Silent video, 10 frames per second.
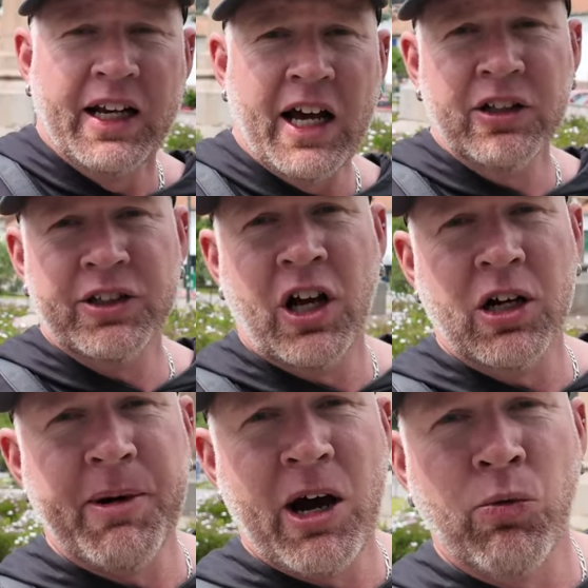Now let's
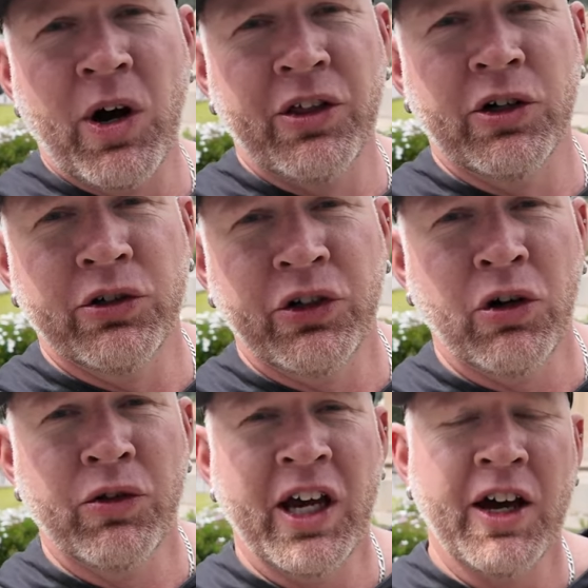talk about weather.
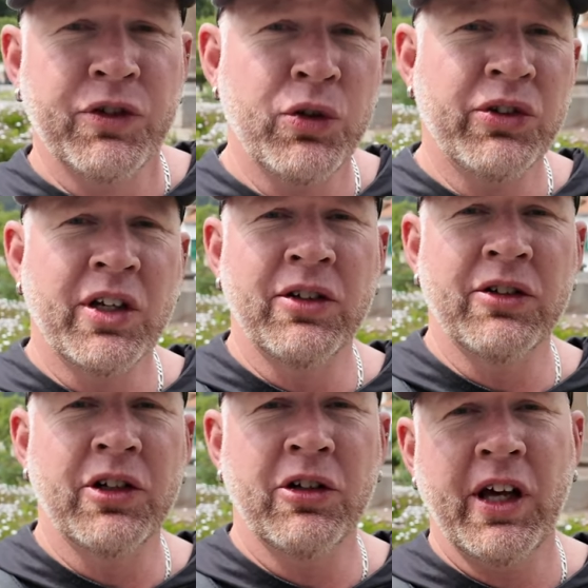So they have two seasons here.